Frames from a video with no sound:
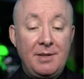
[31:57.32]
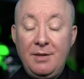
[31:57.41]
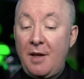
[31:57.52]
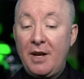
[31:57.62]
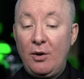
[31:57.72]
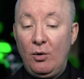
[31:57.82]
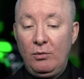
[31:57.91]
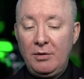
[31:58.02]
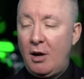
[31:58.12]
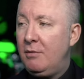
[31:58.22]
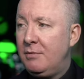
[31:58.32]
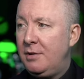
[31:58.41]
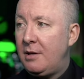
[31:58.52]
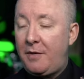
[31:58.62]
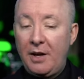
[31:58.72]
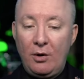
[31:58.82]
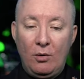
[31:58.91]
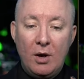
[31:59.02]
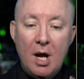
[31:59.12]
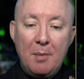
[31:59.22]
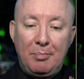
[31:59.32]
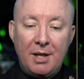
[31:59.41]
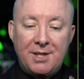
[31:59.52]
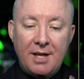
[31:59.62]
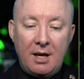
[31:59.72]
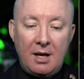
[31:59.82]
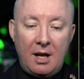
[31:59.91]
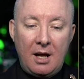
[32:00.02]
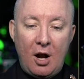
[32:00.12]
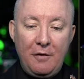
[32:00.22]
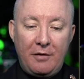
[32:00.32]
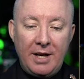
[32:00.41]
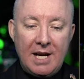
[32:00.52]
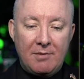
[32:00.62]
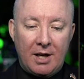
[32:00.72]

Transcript: Nothing at all. No, nothing at all. But over a year